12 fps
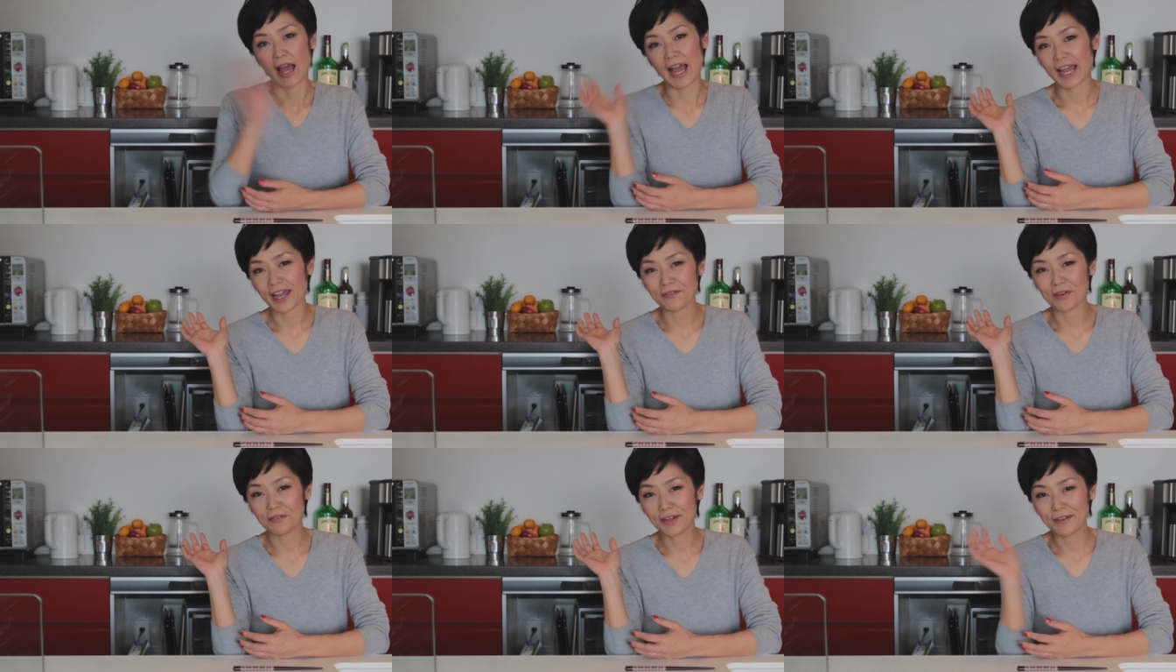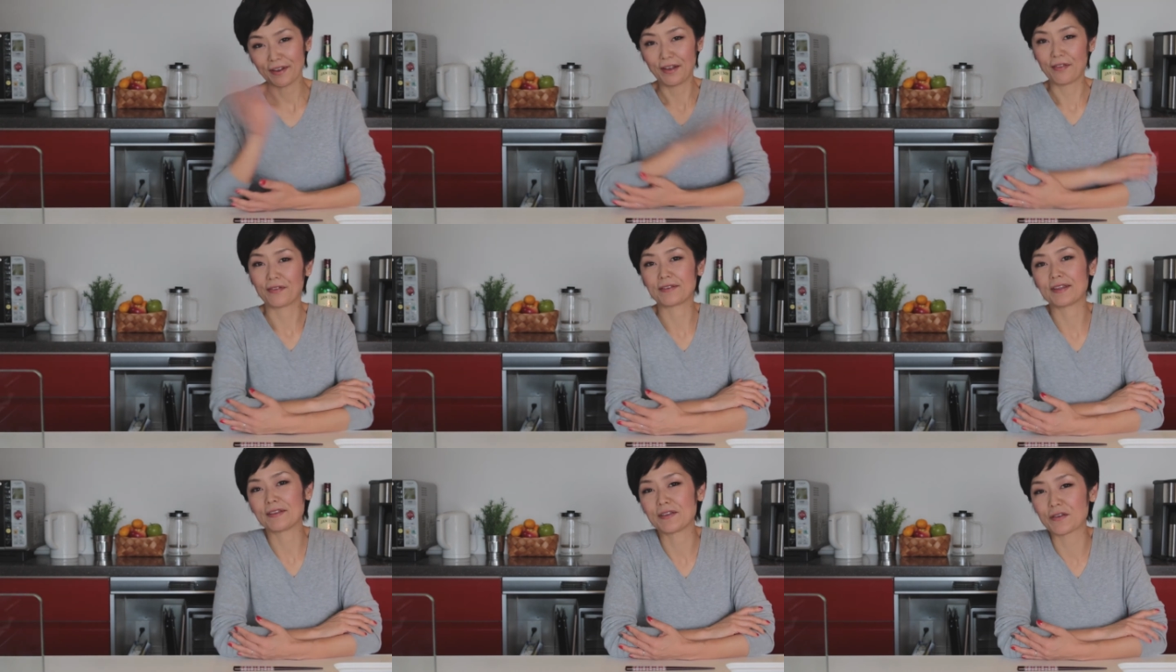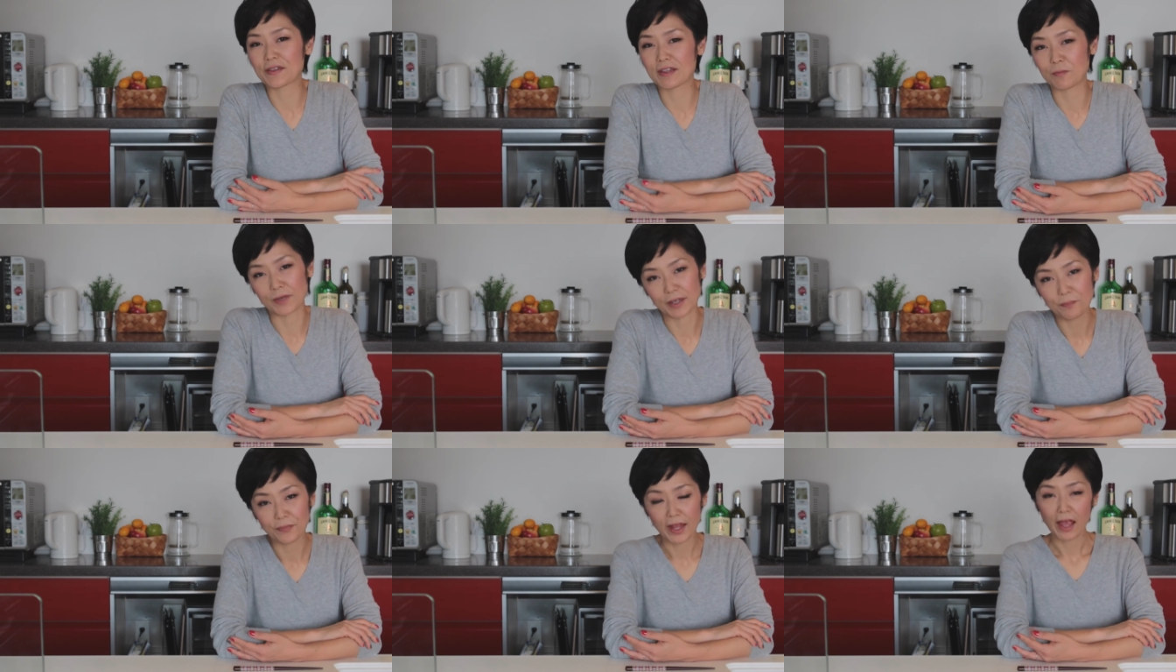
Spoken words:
Hi everyone, this is Yoshimi.